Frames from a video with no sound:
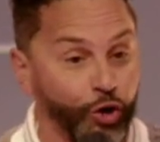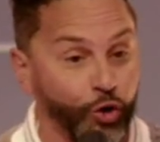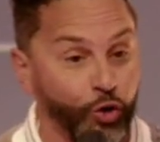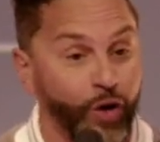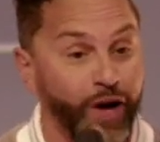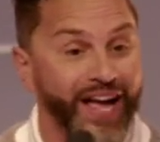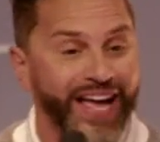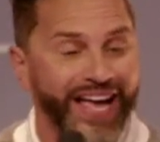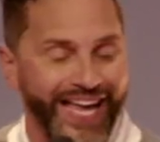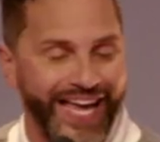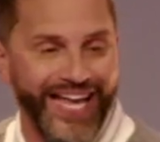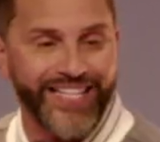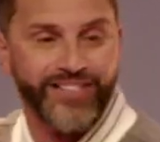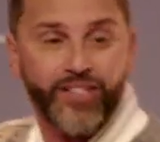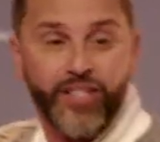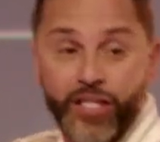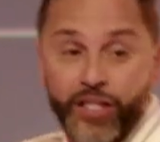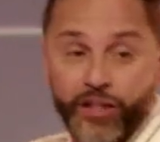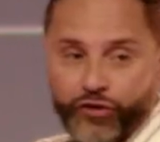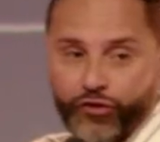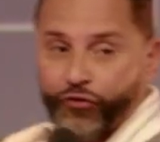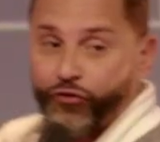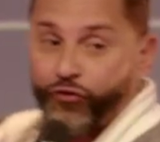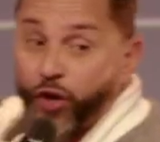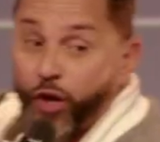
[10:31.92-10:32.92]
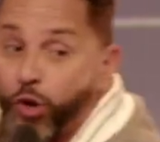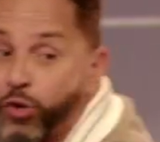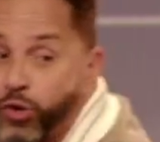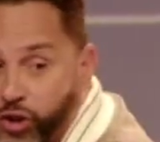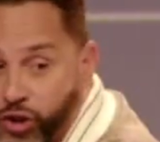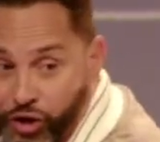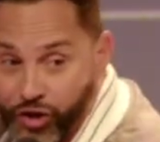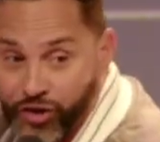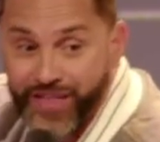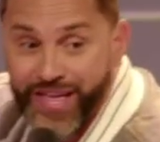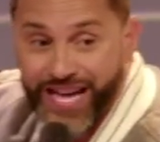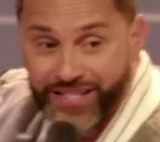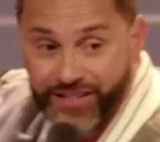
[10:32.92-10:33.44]
you, it's this
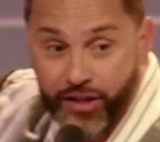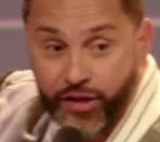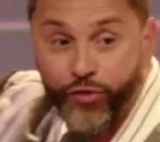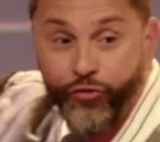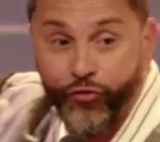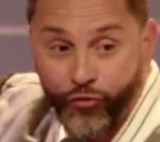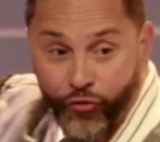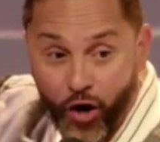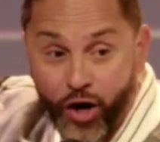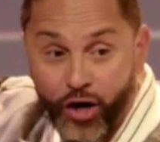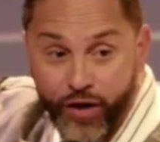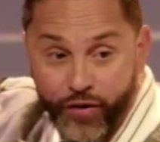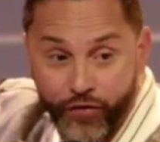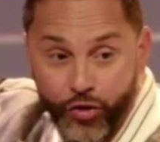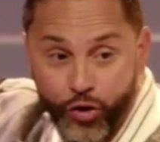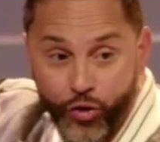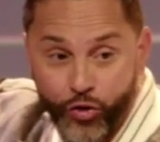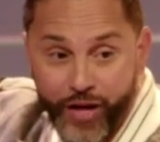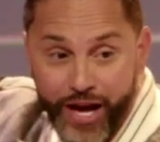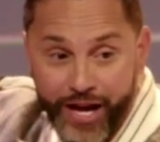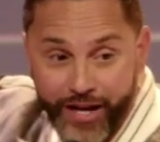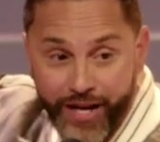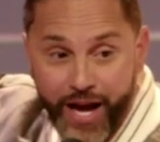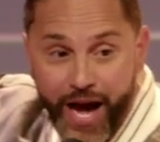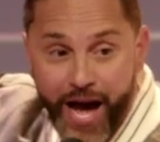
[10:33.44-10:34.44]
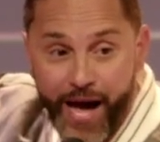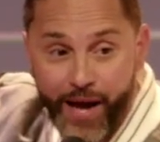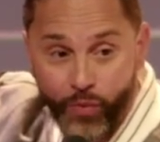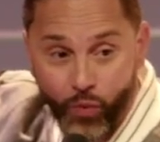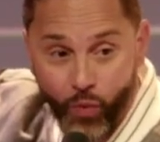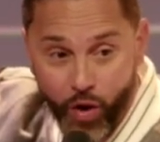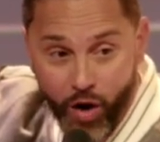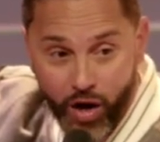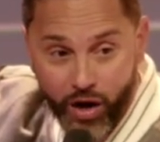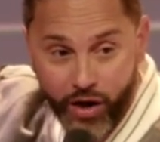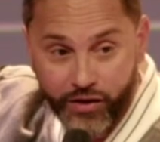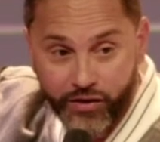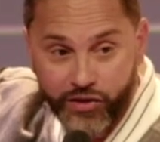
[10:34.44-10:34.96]
future that's in front of you that God
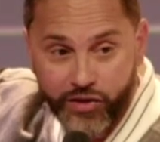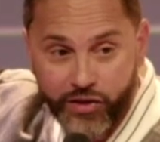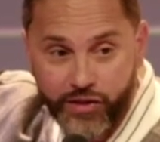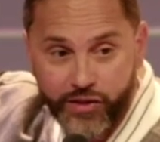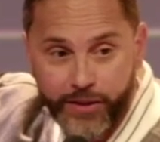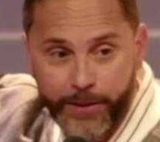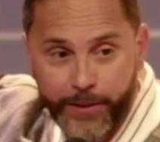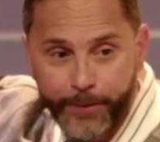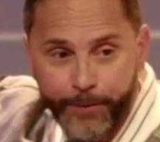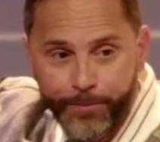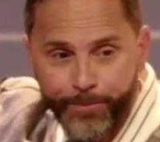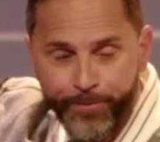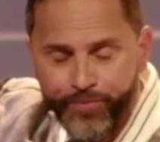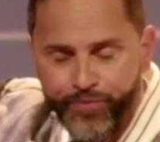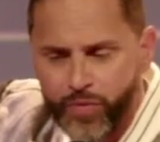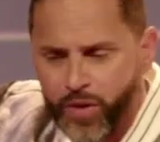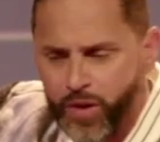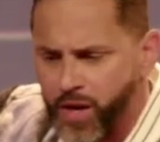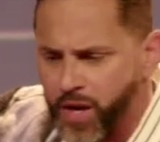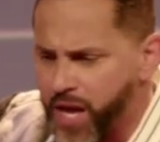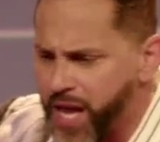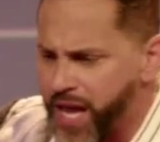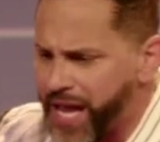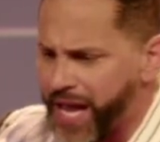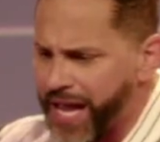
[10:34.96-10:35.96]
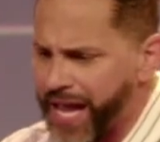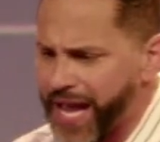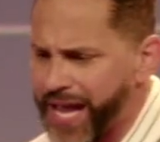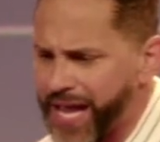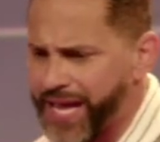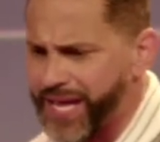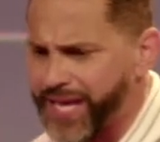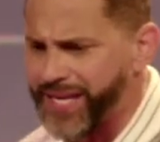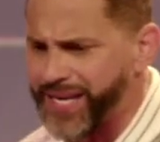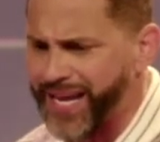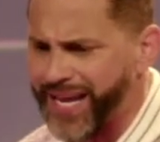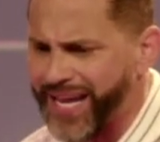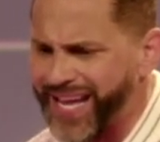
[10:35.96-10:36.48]
wants.
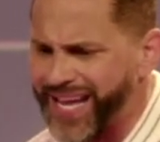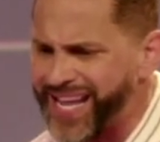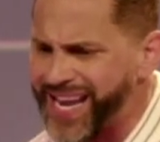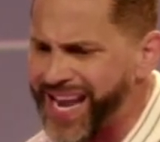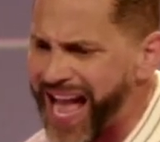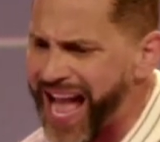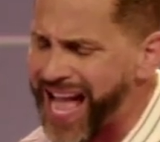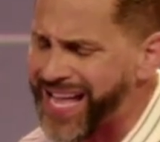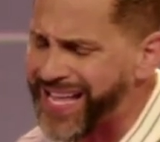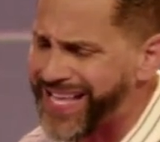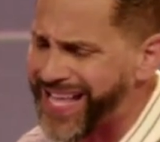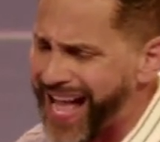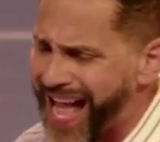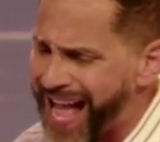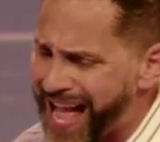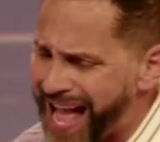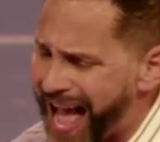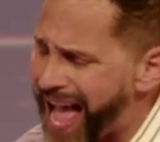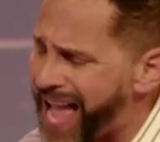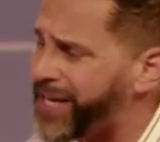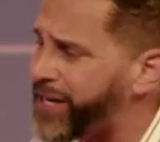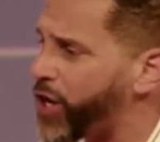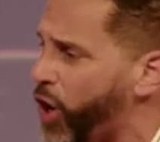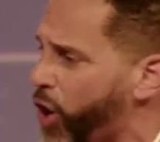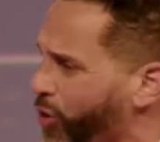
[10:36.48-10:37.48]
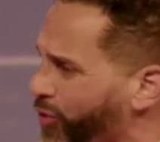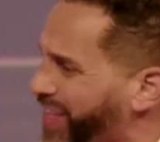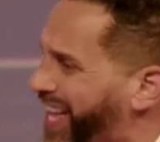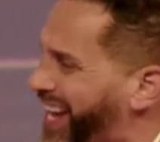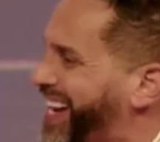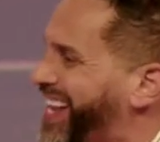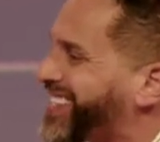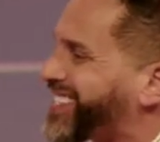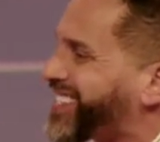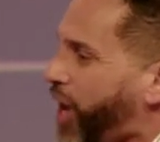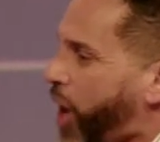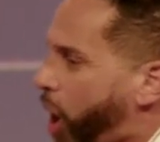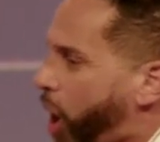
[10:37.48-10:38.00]
And I know that his